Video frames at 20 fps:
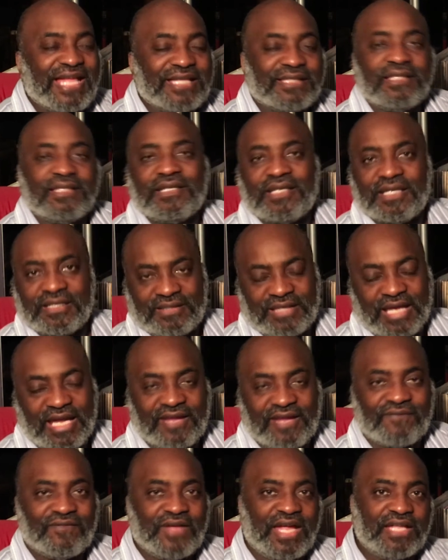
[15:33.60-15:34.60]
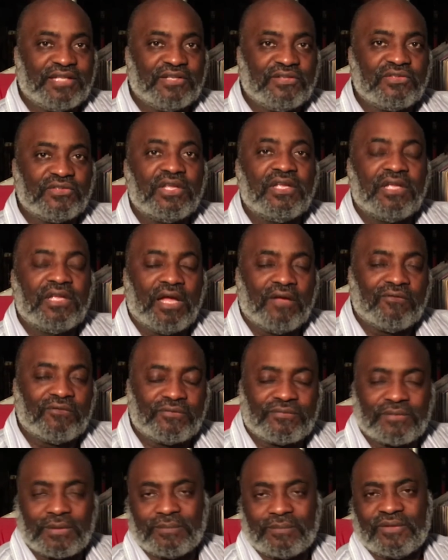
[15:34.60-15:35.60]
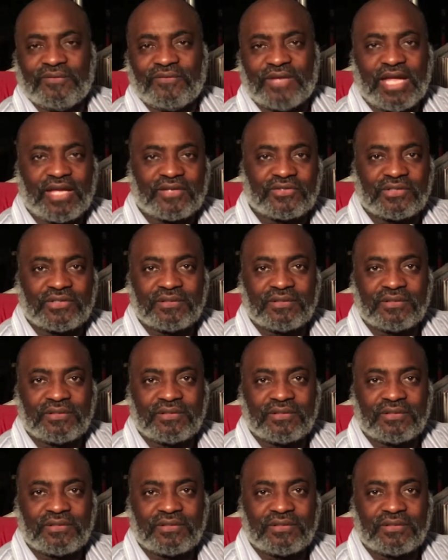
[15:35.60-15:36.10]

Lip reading: can take advantage of affirmative action.